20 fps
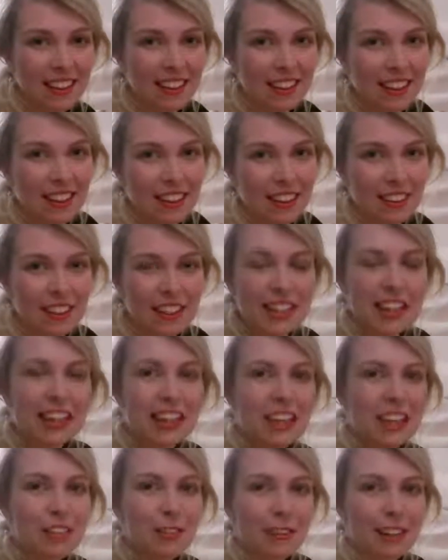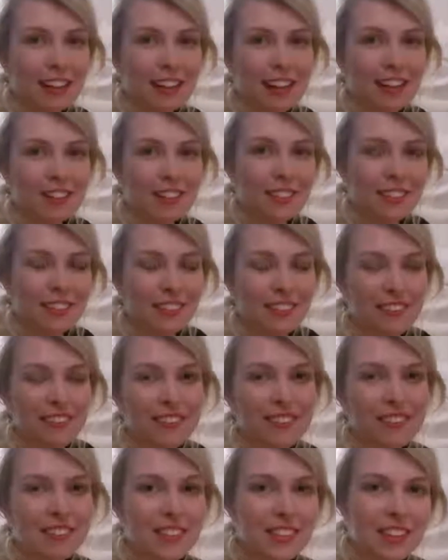And the electromagnetic force, the
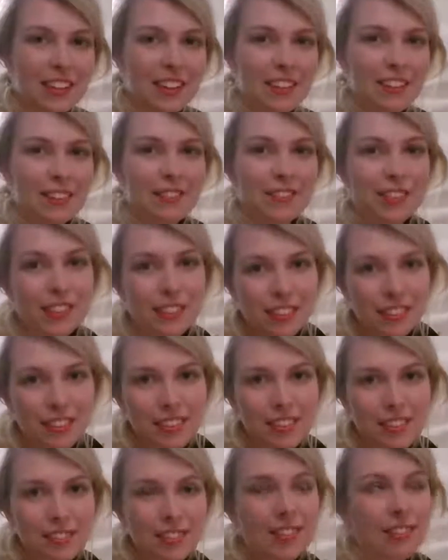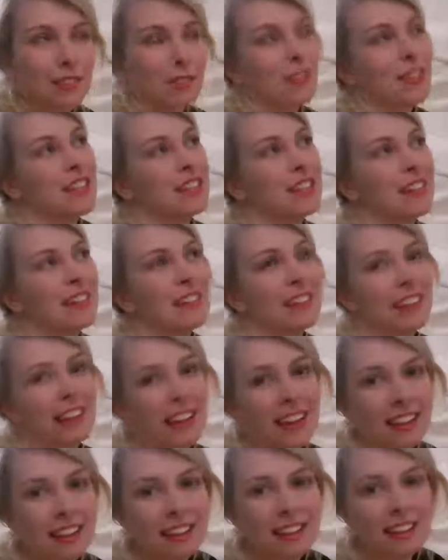charge carriers are photons, which we see as
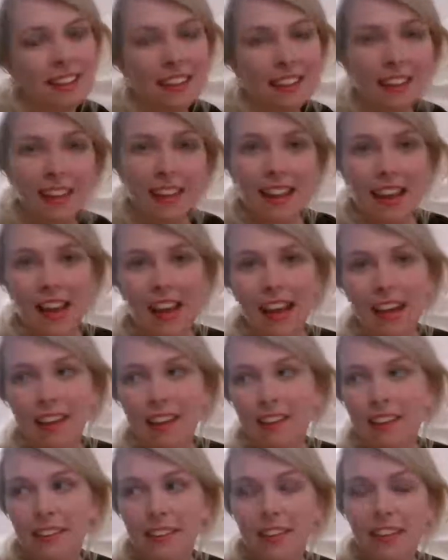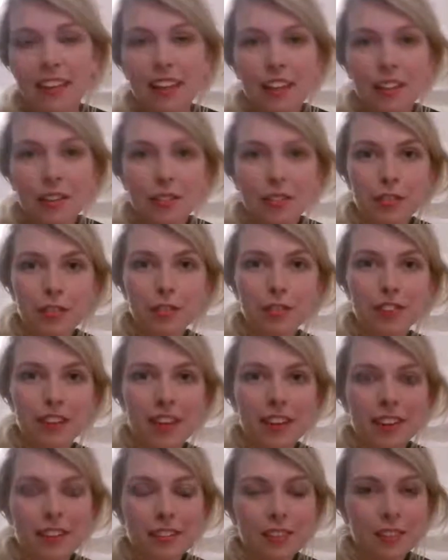light, and the strong force
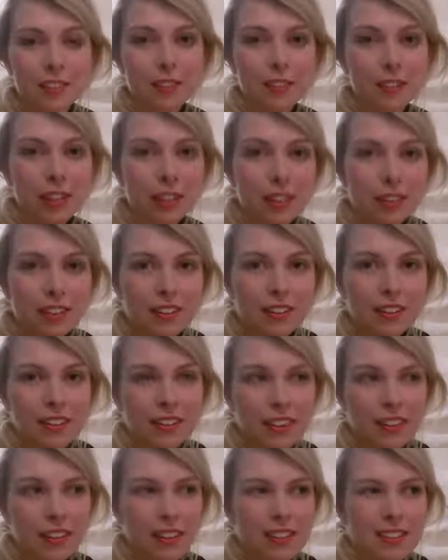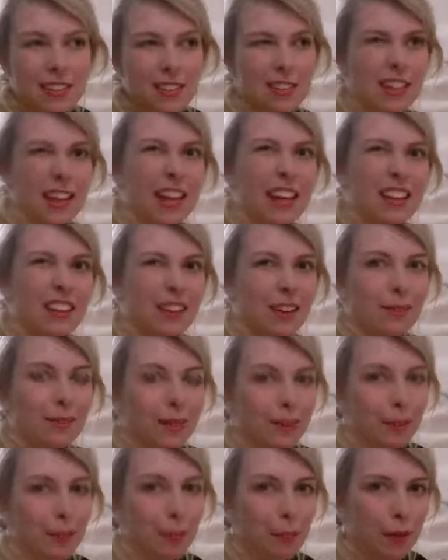carriers are called gluons, and there's actually 8 types of
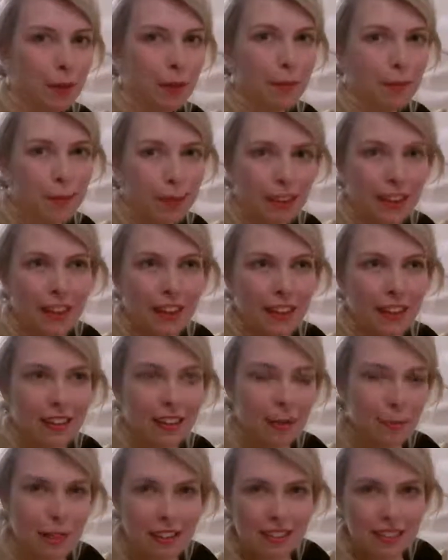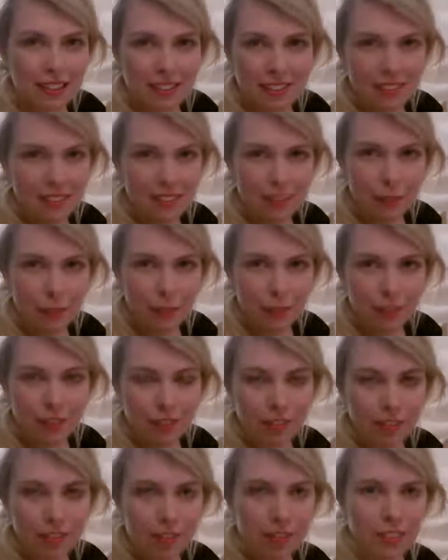them, but they're basically the same as
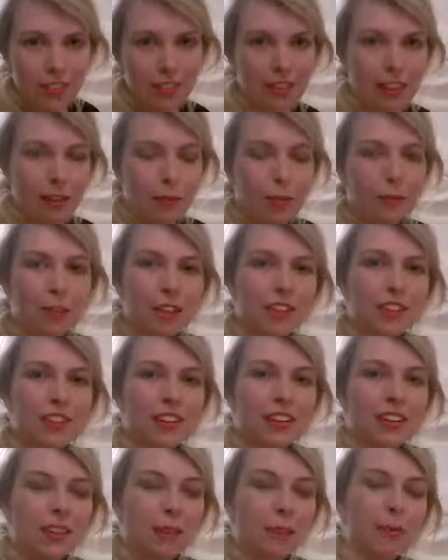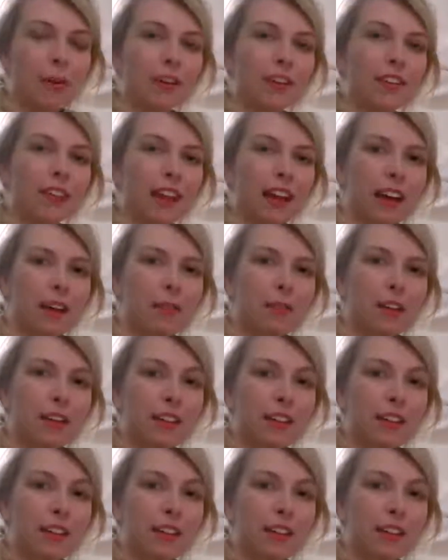photons. Like, they're pretty chill. They both have